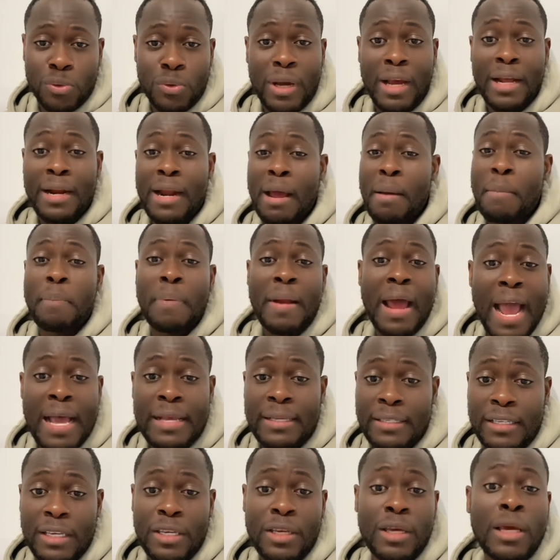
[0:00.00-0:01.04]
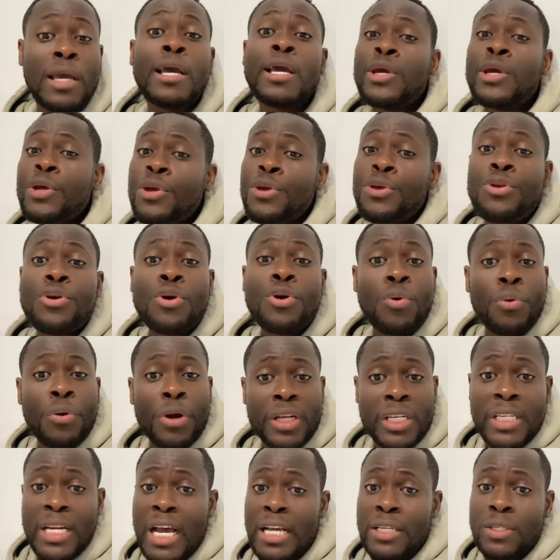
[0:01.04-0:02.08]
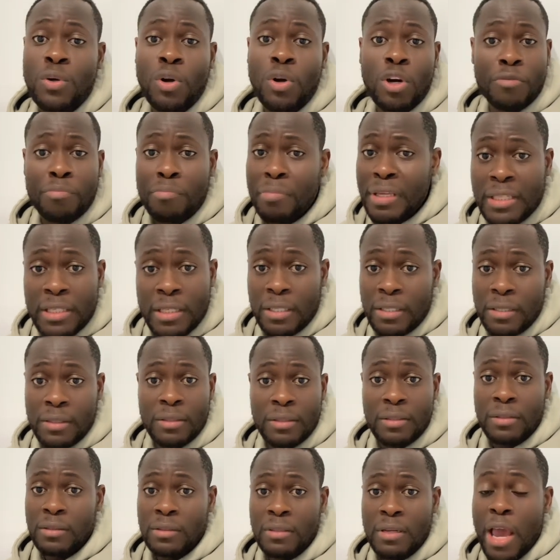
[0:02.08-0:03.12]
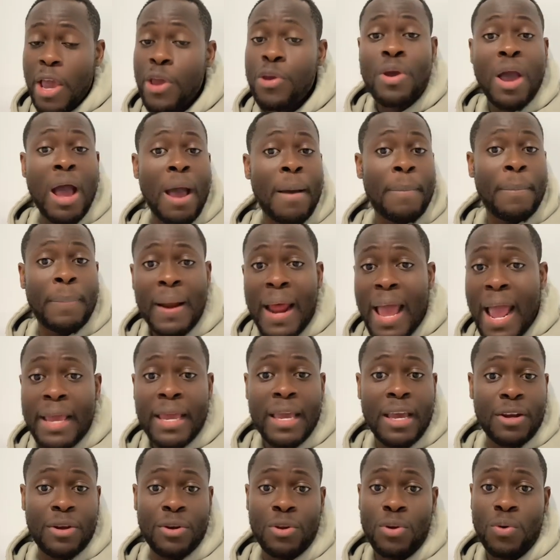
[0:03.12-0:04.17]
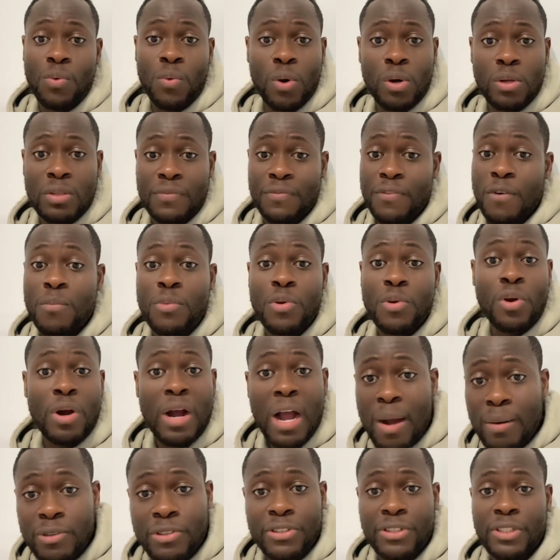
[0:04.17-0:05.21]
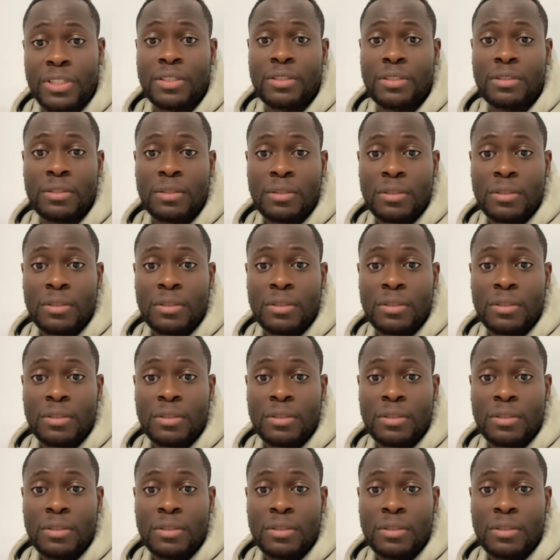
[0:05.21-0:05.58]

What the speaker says: You can apply and say your originals got missing, and you apply and get new ones from your country,